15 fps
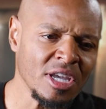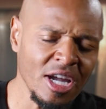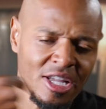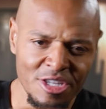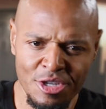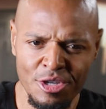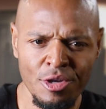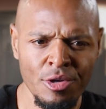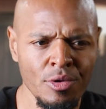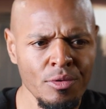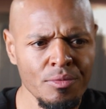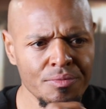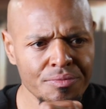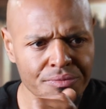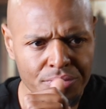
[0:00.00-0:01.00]
Cut
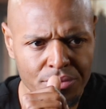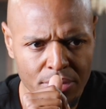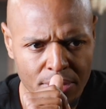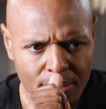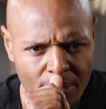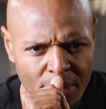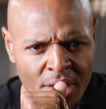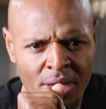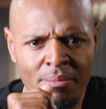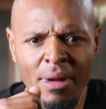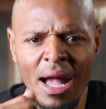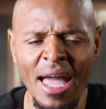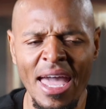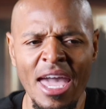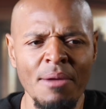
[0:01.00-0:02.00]
to
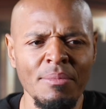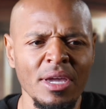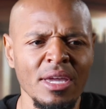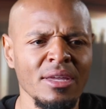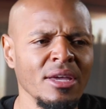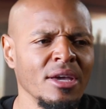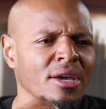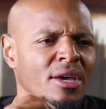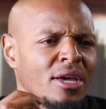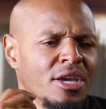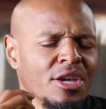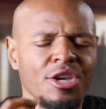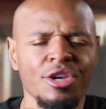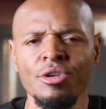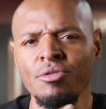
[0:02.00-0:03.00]
Miami,
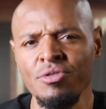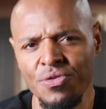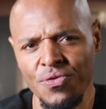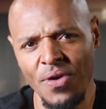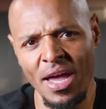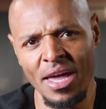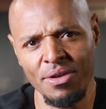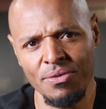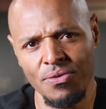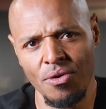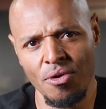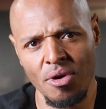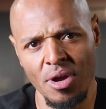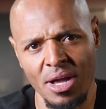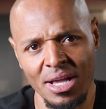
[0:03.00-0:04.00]
huge fight
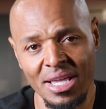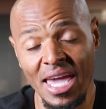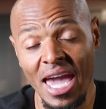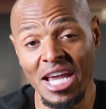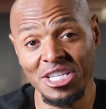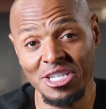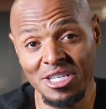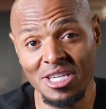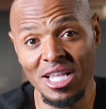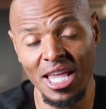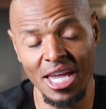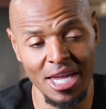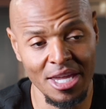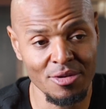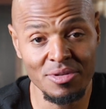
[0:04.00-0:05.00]
for uh, Cassius
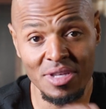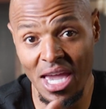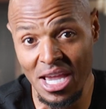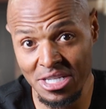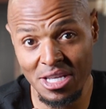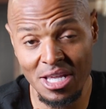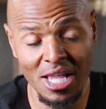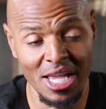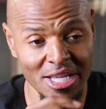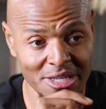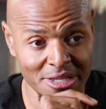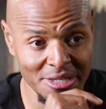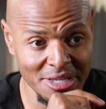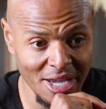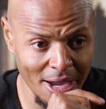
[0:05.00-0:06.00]
Clay, who's Cassius Clay at
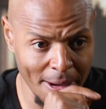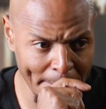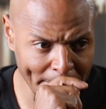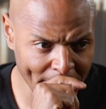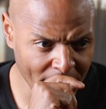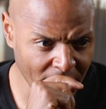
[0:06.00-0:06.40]
this time.